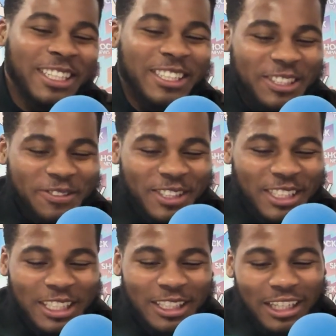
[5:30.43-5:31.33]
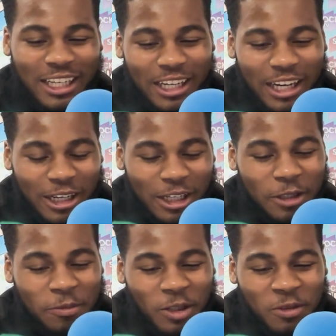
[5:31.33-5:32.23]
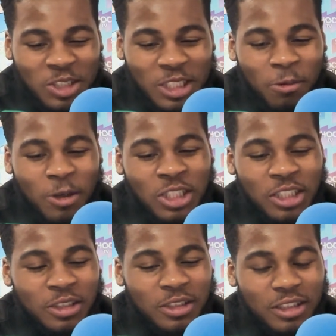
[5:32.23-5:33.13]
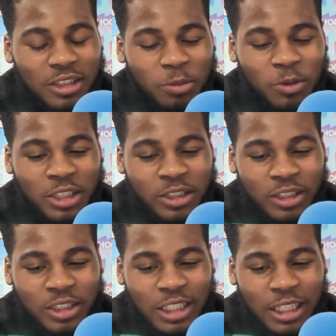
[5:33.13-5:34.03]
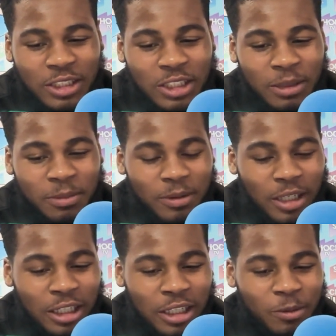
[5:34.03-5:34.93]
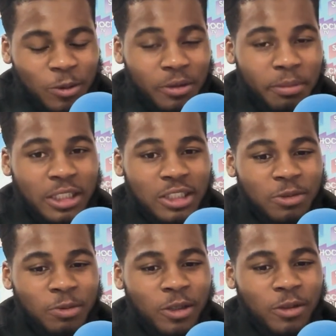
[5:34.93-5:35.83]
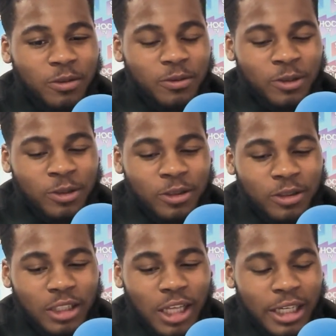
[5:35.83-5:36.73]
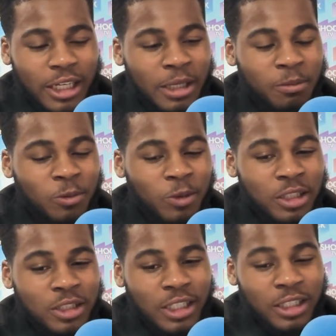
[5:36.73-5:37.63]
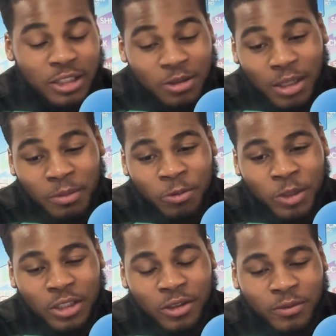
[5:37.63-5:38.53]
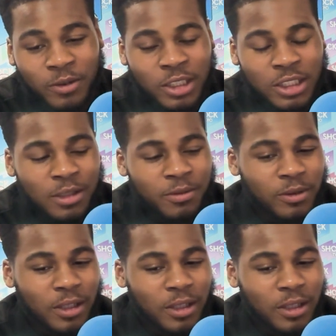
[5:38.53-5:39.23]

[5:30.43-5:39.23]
100%. Obviously, I'm wishing the boys in the second team all the best as well for their game on Wednesday this coming week on the 13th.